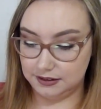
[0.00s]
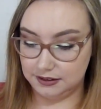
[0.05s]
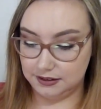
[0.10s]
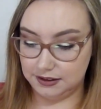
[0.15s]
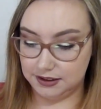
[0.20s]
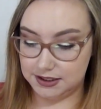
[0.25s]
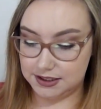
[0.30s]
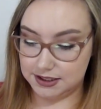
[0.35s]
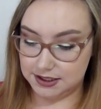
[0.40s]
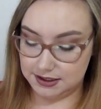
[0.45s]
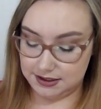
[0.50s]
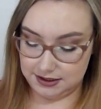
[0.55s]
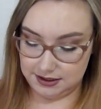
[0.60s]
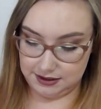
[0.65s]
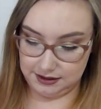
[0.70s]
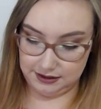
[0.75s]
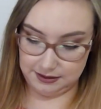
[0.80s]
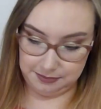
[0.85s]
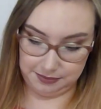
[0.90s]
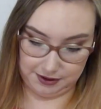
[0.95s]
a
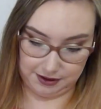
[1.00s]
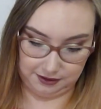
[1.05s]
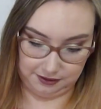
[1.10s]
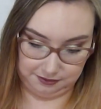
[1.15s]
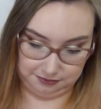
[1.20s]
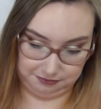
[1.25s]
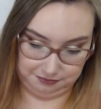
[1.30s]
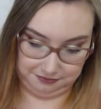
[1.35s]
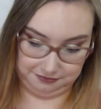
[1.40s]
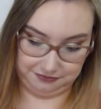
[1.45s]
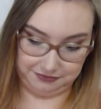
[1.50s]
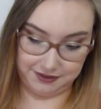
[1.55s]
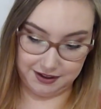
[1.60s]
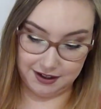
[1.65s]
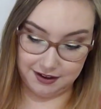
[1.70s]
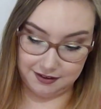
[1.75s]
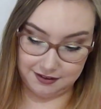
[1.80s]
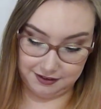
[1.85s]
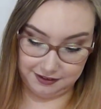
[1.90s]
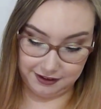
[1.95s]
tinted lip,
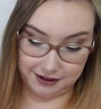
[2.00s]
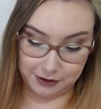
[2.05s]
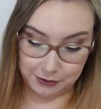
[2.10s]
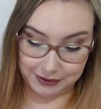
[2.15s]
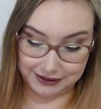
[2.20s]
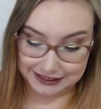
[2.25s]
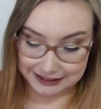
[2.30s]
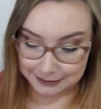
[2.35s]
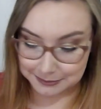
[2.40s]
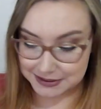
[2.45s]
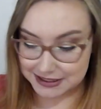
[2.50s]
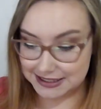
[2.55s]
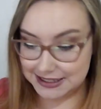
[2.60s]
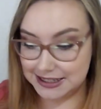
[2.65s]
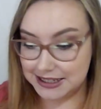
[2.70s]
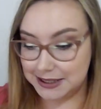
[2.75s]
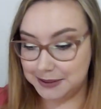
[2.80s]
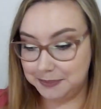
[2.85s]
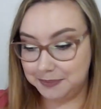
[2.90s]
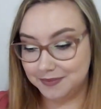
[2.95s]
and a liquid
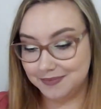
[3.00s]
lipstick.